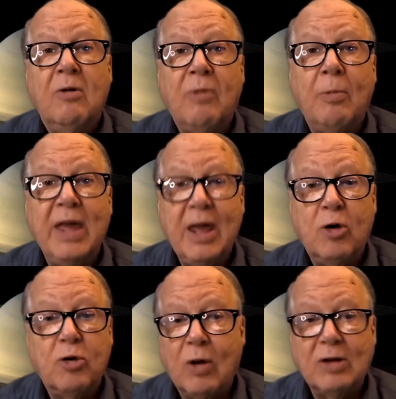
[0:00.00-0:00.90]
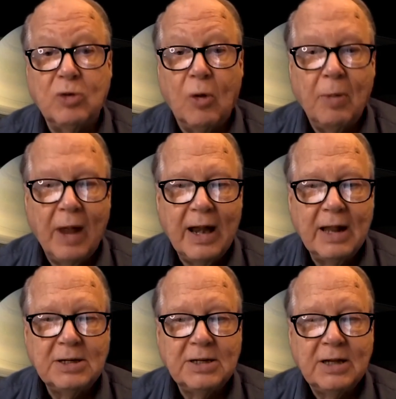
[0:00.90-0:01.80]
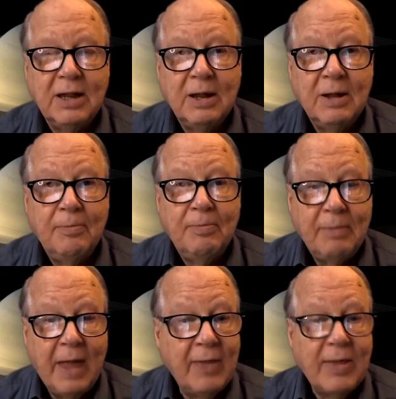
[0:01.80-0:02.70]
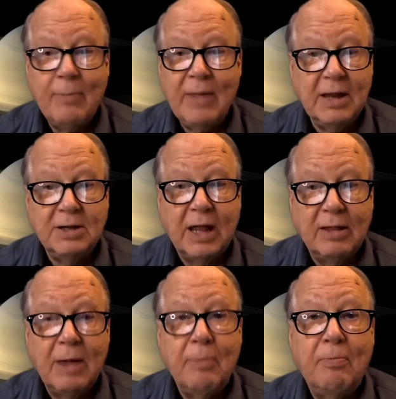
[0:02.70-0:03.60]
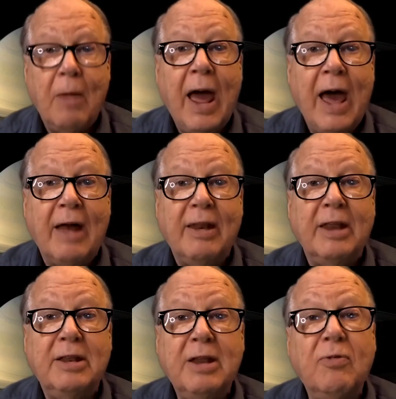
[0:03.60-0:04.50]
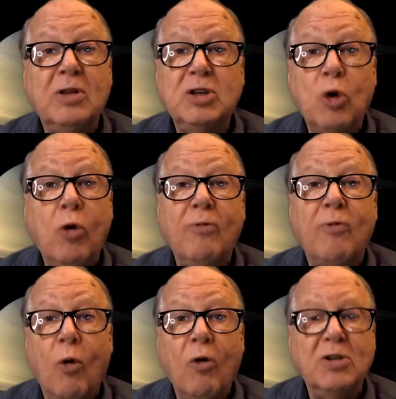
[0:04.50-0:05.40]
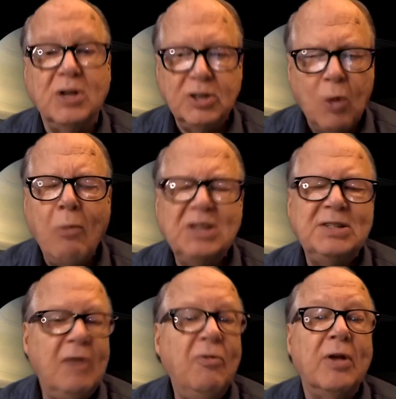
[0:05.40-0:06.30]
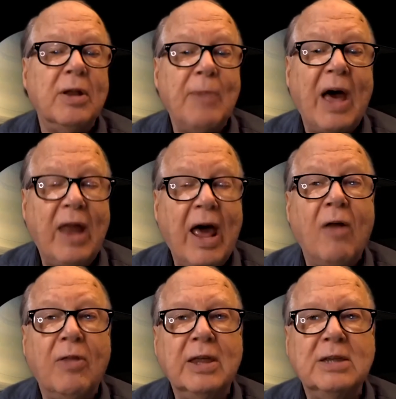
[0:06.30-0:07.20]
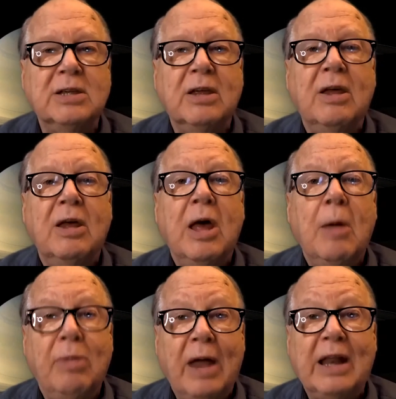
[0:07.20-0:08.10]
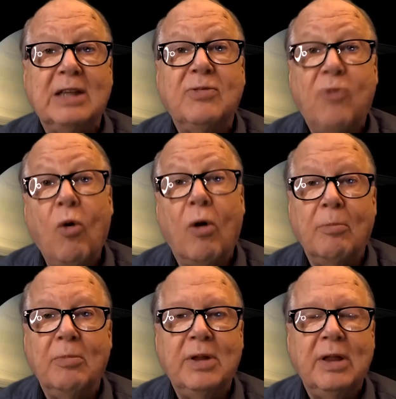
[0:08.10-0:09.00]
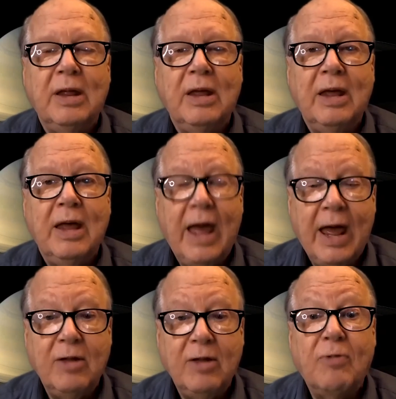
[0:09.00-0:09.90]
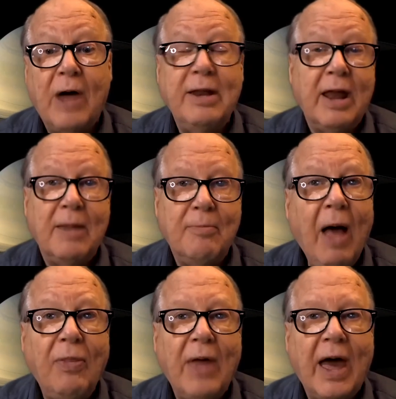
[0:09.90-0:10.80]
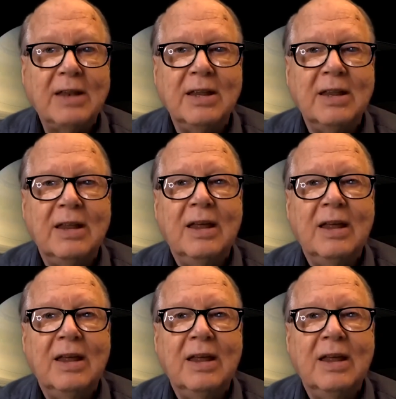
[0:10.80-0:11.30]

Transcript: from the interterrestrial planets. And that means that they had a different sort of origin. So what was different about how these planets formed? And you'll find out about that